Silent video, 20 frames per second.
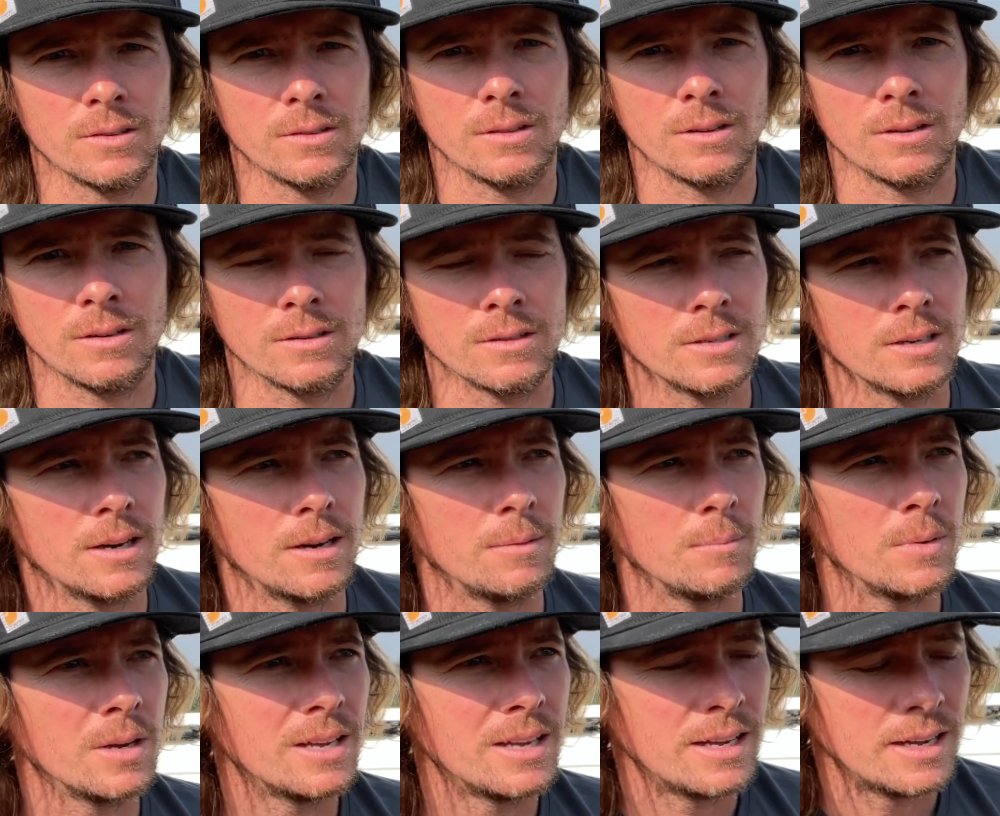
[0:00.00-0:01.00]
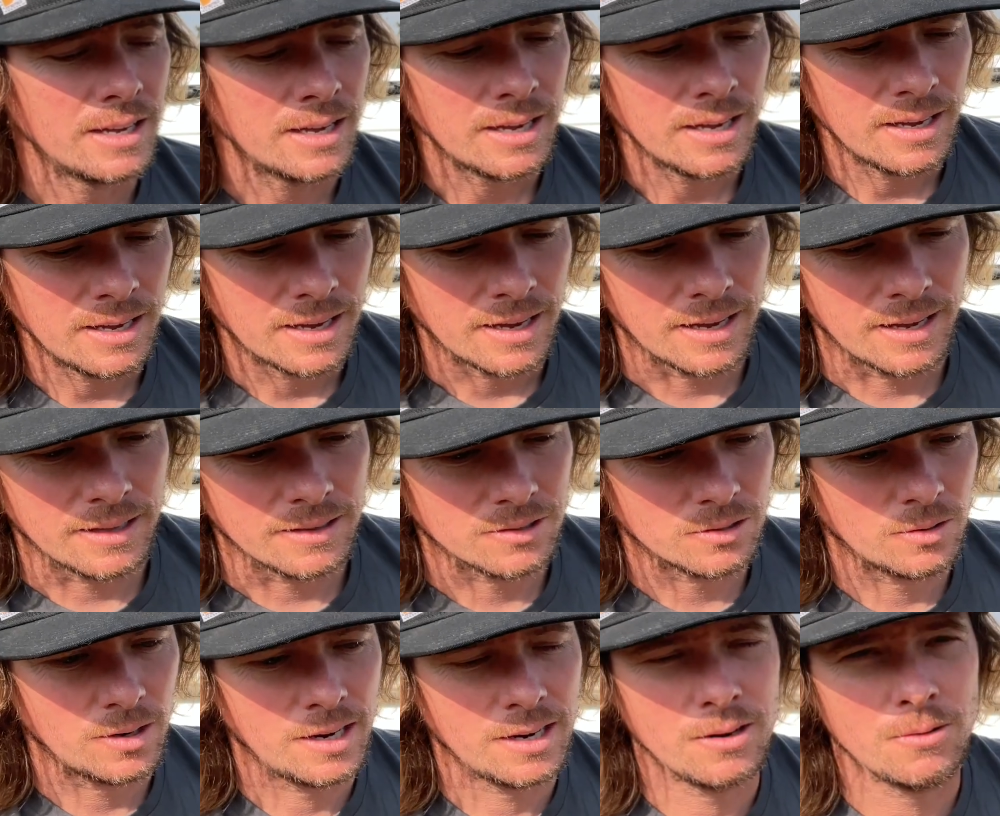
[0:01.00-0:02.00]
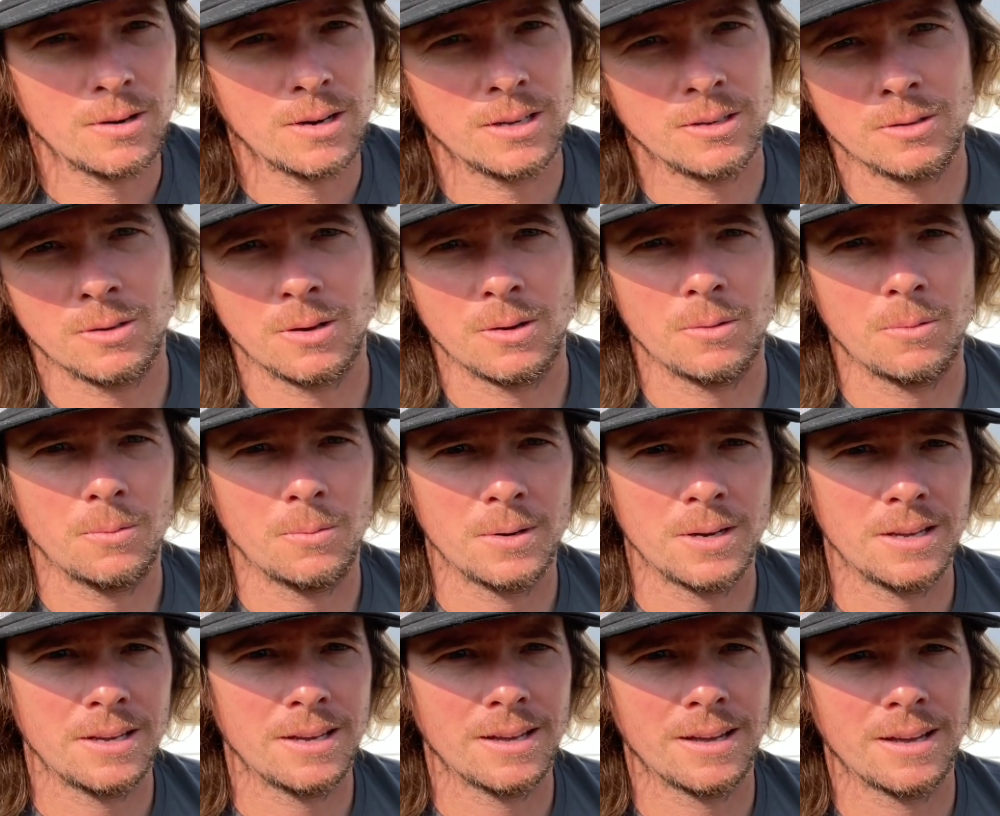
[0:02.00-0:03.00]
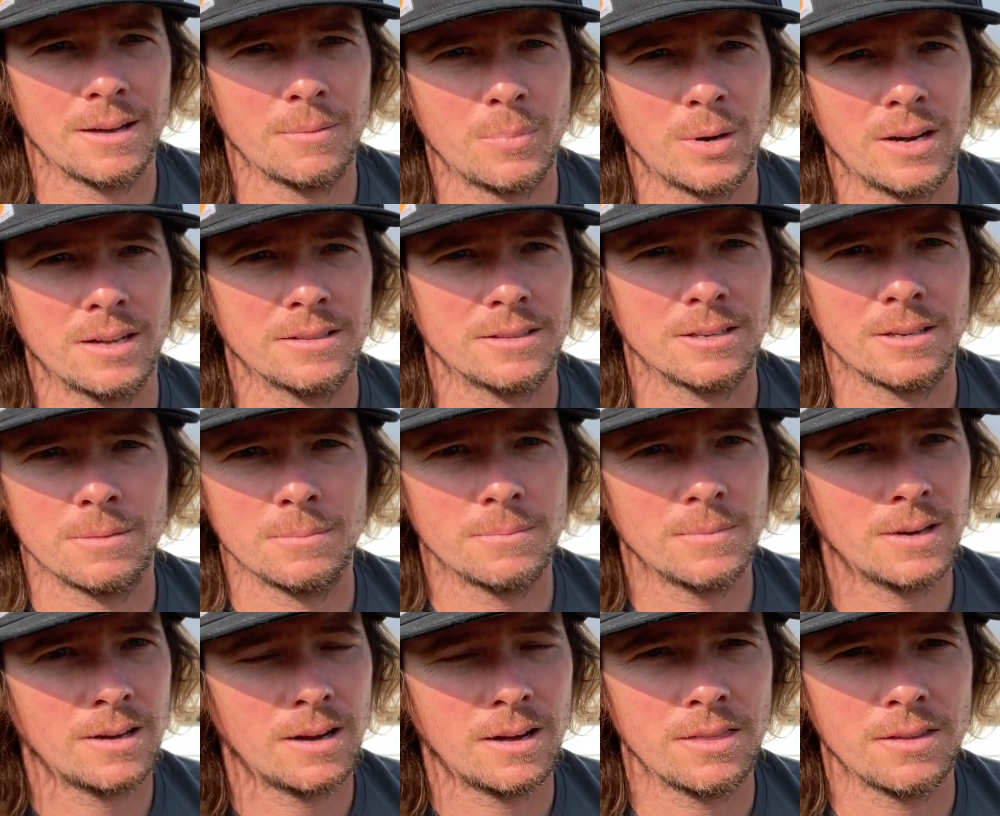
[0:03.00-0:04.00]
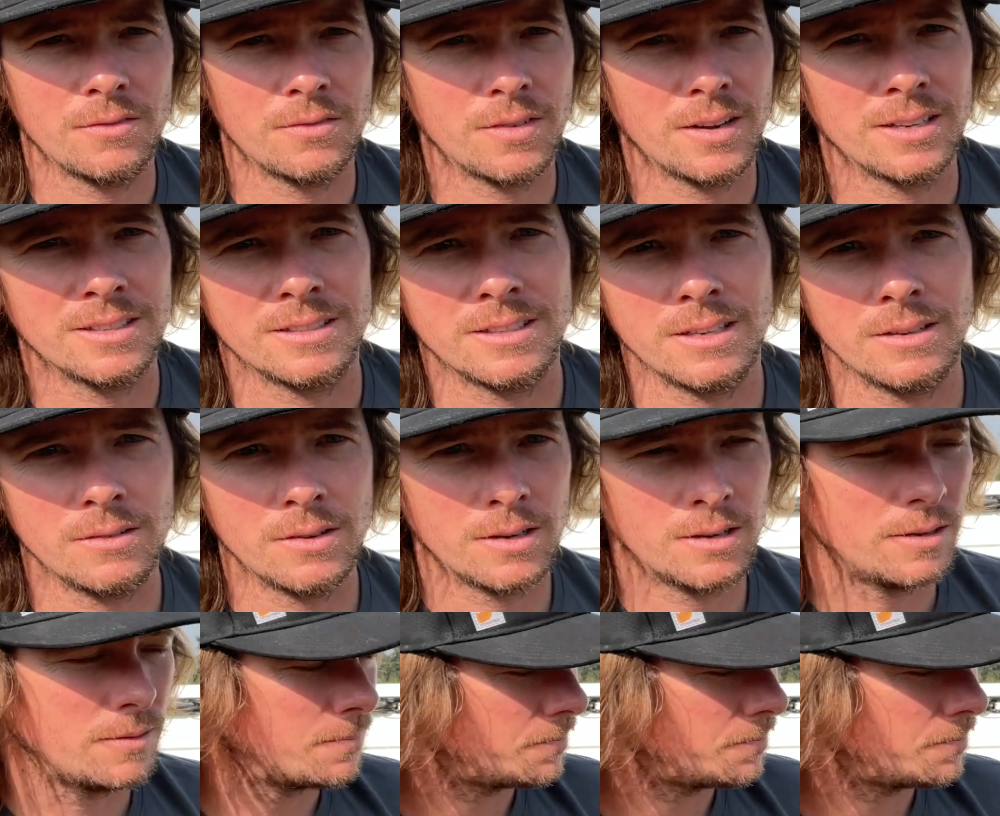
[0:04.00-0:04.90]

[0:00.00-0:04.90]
long time. And so anyways, we bought some on the Festiva.